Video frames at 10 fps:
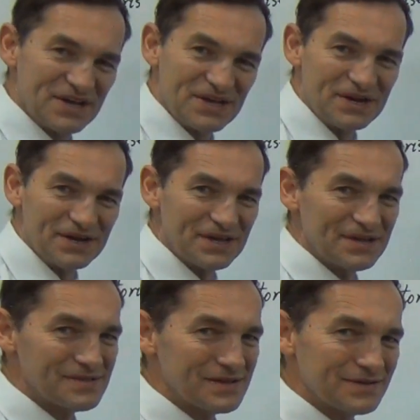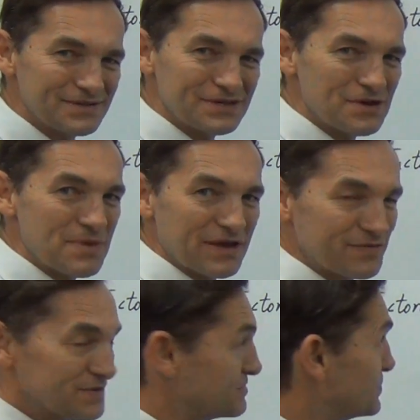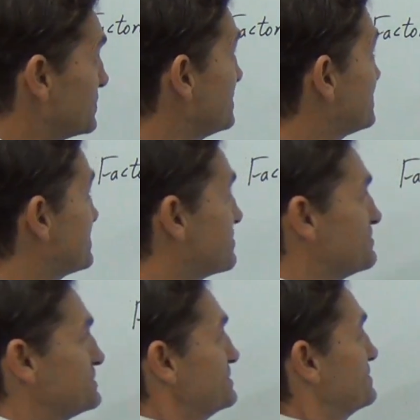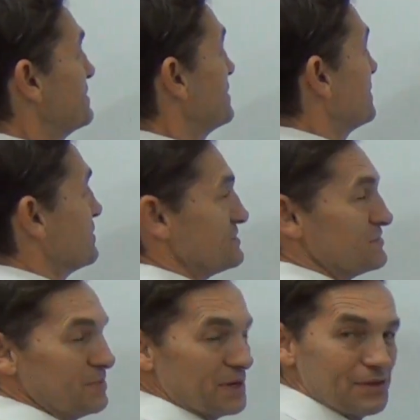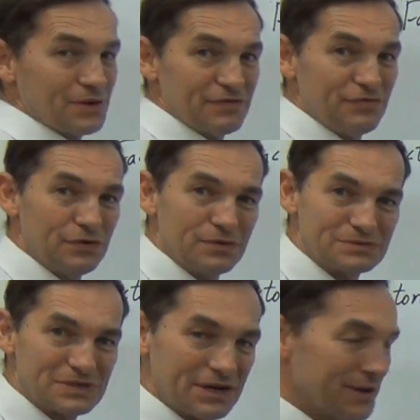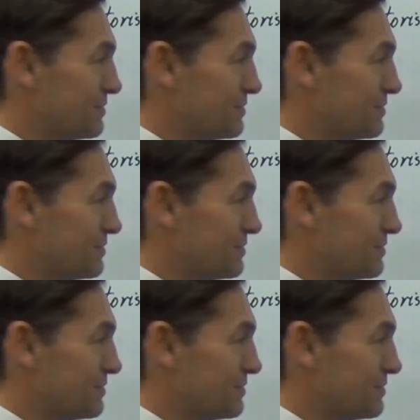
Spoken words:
G'day again. So back for some more Year 10 revision. This time we're going to look at a few quadratic